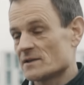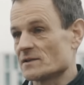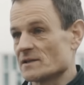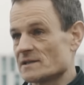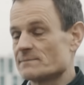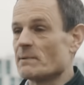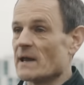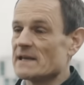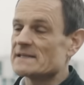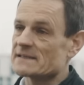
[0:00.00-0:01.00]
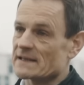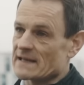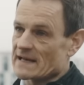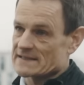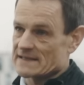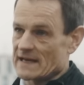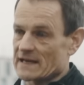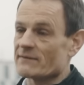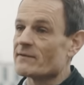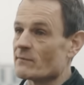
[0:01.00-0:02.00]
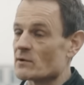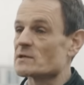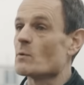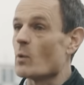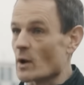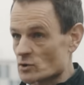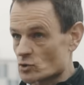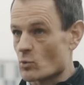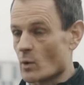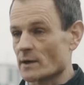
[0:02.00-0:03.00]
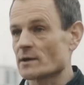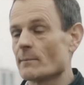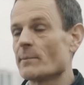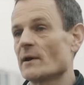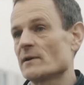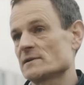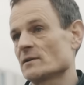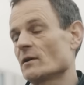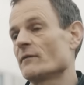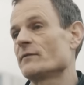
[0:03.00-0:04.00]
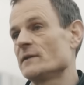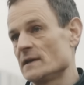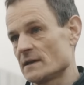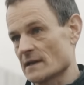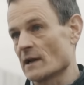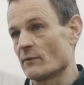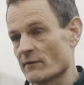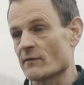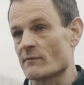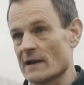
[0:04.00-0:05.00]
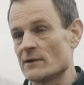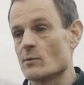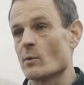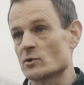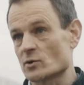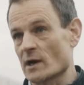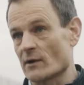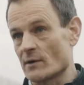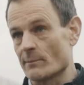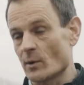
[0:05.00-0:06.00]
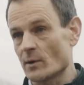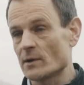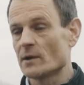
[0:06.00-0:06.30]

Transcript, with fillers: So the space that that tank, if it was a one-to-one comparison of the calorific value you want to carry on board,